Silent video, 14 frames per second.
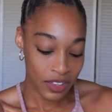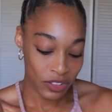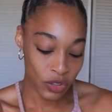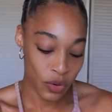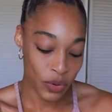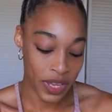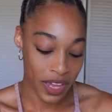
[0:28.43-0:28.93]

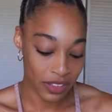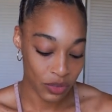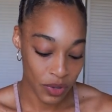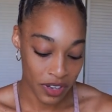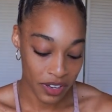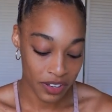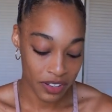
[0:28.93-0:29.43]
So yes,
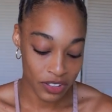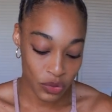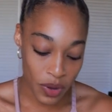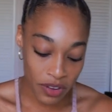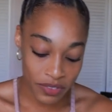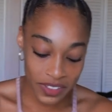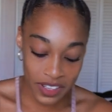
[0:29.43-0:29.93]
we're
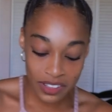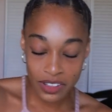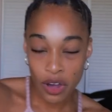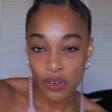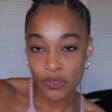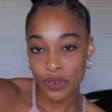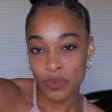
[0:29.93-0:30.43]
12 days
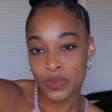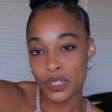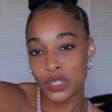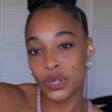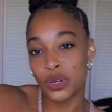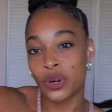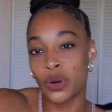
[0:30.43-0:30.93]
out from the
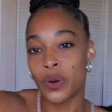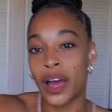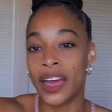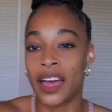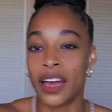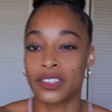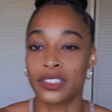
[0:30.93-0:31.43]
show.
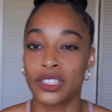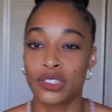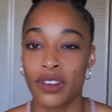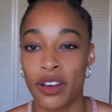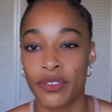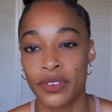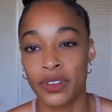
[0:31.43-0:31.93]
I actually
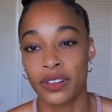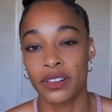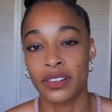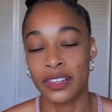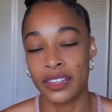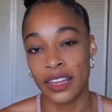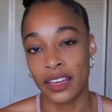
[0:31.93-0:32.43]

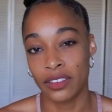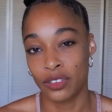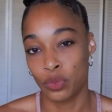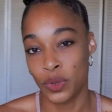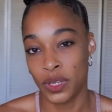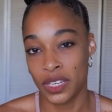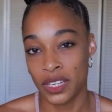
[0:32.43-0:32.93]
travel
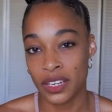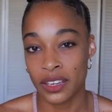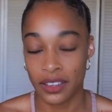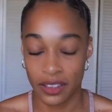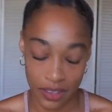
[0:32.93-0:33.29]
next week.